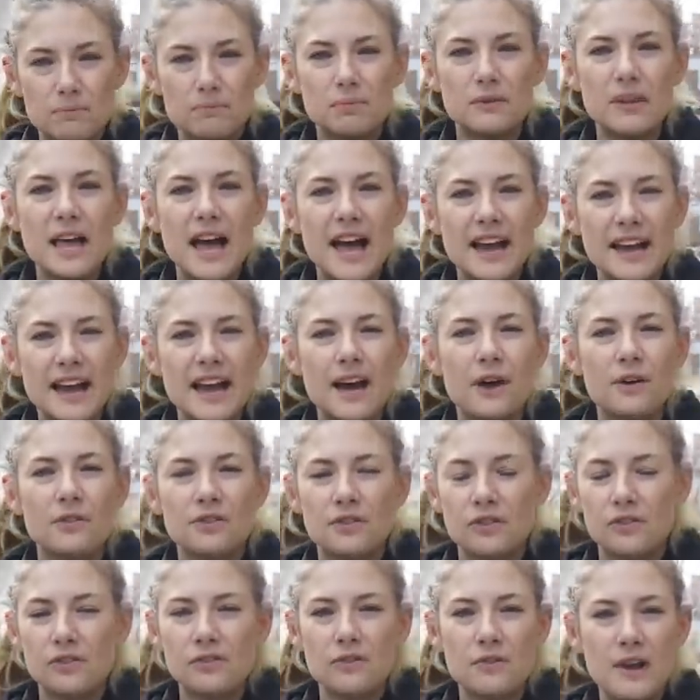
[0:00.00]
black out
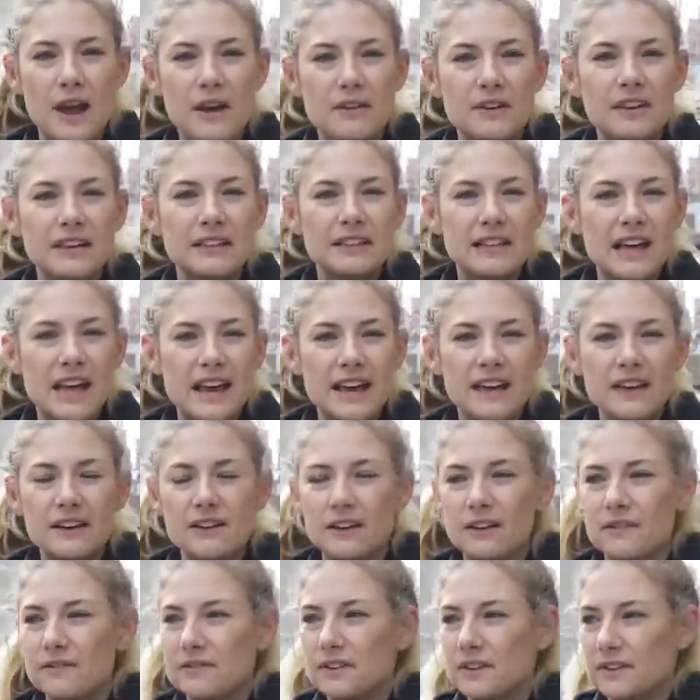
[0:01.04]
the surrounding light
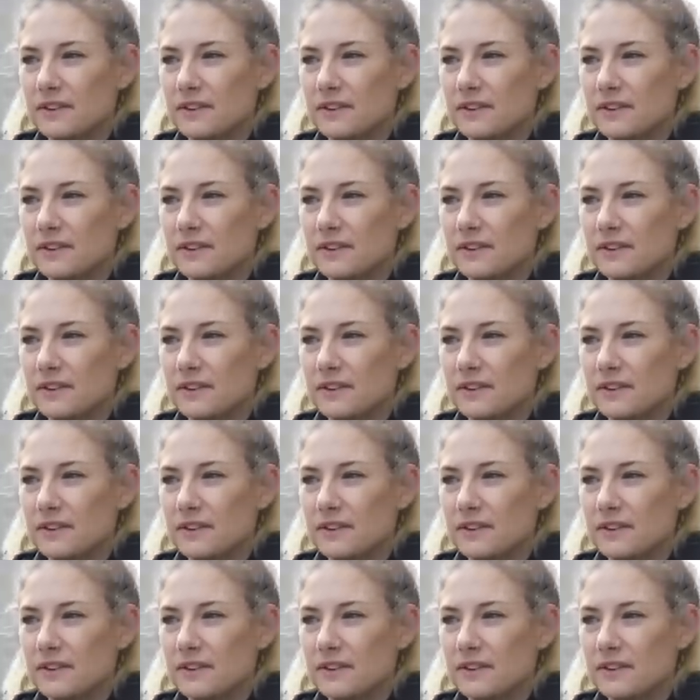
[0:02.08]
of